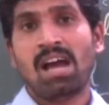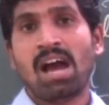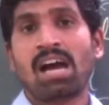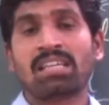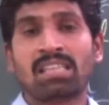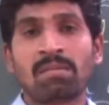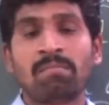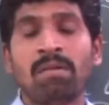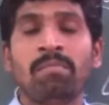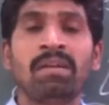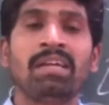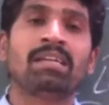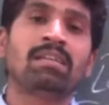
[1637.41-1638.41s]
either
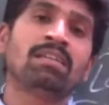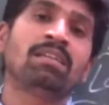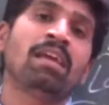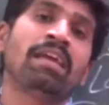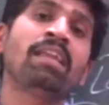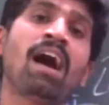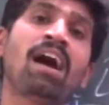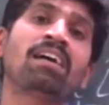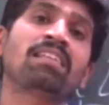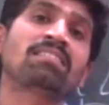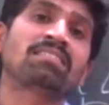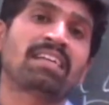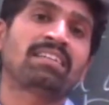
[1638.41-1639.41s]
maybe it in any
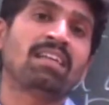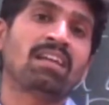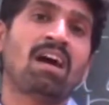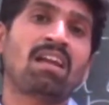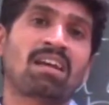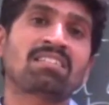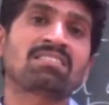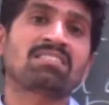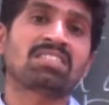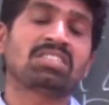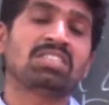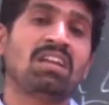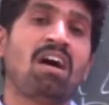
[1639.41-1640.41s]
other sector or
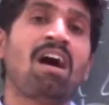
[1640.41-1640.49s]
construction